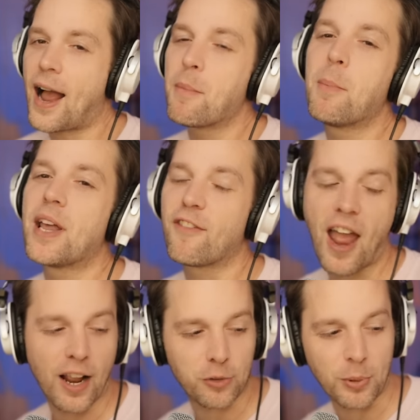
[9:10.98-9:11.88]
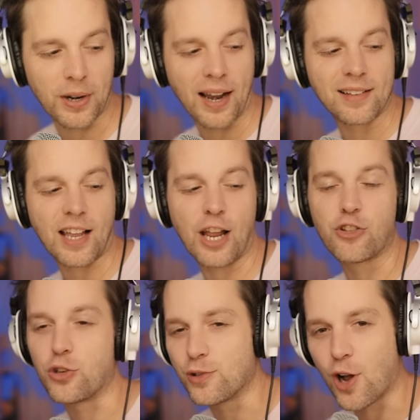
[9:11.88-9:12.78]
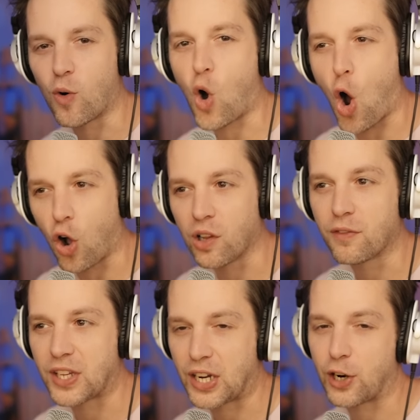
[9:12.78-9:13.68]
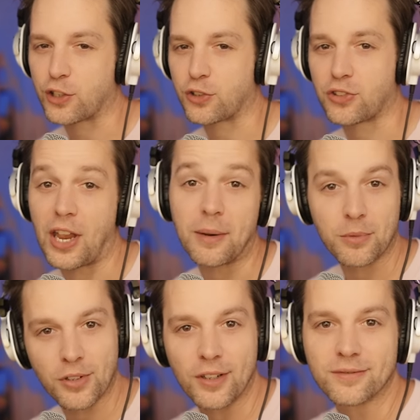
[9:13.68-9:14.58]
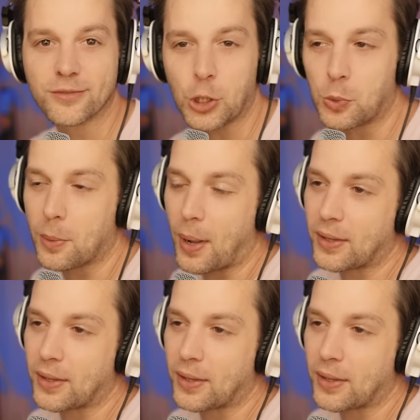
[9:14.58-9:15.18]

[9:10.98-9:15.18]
I'm a bit of an expert, guys. I do know all of the characters' names, so don't worry about